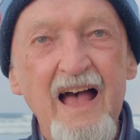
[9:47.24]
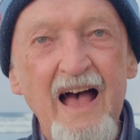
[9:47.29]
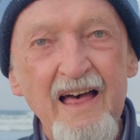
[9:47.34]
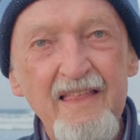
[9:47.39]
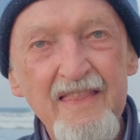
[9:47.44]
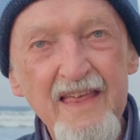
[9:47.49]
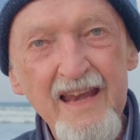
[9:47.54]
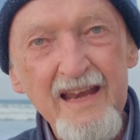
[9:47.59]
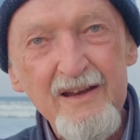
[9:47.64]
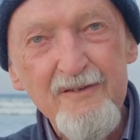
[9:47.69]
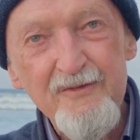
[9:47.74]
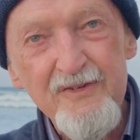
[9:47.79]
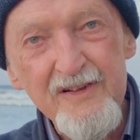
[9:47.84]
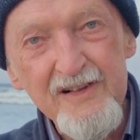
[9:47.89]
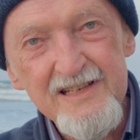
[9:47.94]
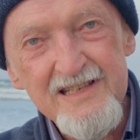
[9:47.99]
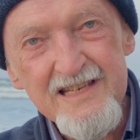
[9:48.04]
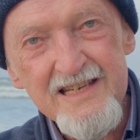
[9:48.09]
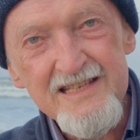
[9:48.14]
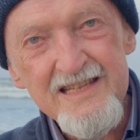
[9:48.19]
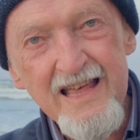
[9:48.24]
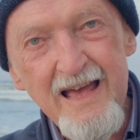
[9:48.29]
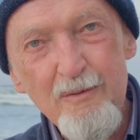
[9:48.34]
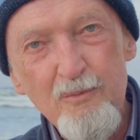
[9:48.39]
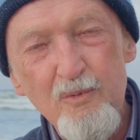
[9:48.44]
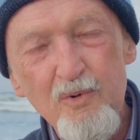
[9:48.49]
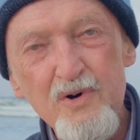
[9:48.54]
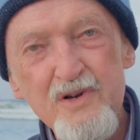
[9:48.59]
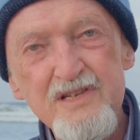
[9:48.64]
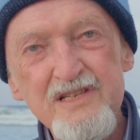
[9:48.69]
and then it filters that
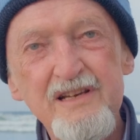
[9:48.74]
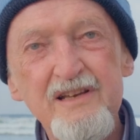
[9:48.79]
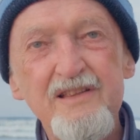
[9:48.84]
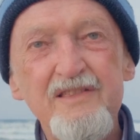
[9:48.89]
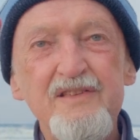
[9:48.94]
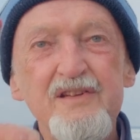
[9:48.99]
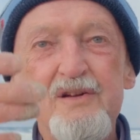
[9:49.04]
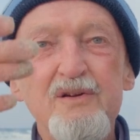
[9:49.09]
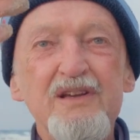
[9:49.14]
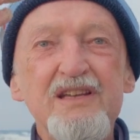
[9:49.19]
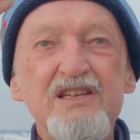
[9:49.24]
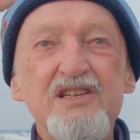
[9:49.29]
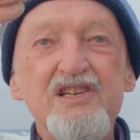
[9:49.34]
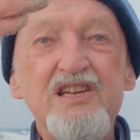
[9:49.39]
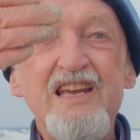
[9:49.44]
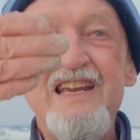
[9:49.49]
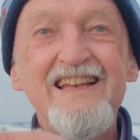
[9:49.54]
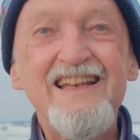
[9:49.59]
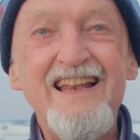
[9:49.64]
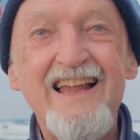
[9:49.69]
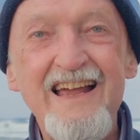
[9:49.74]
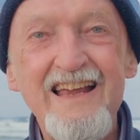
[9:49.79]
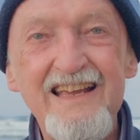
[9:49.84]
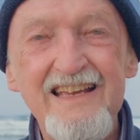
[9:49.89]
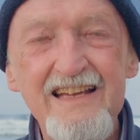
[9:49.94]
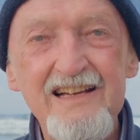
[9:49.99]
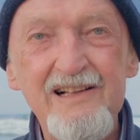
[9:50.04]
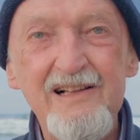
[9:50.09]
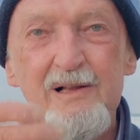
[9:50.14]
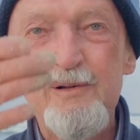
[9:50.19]
water through its sheet-like
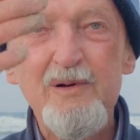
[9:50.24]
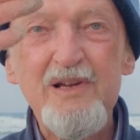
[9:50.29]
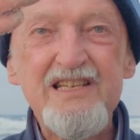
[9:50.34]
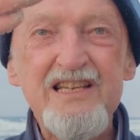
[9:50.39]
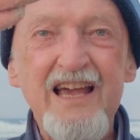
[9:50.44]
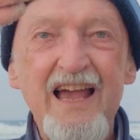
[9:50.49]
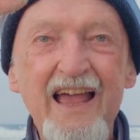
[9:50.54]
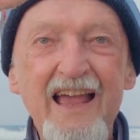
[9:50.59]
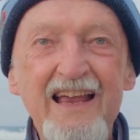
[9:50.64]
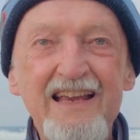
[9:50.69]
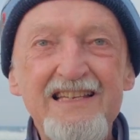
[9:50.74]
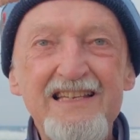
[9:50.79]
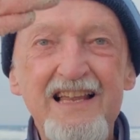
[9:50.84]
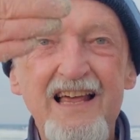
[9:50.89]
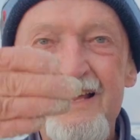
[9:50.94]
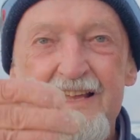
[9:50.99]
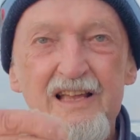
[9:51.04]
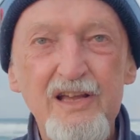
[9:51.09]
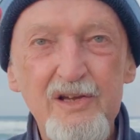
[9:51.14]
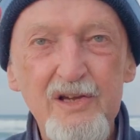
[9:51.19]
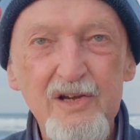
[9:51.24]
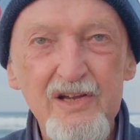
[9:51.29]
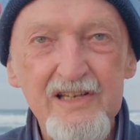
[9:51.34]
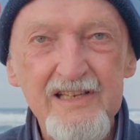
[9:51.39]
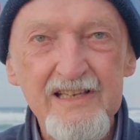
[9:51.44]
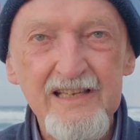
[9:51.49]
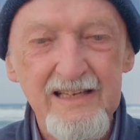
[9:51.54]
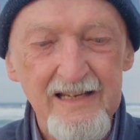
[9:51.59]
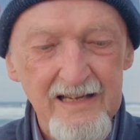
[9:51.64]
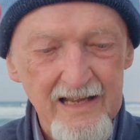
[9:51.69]
gill, which hangs like a
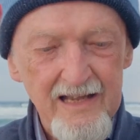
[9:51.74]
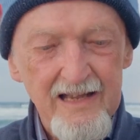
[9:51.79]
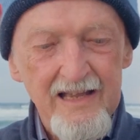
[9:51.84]
curtain.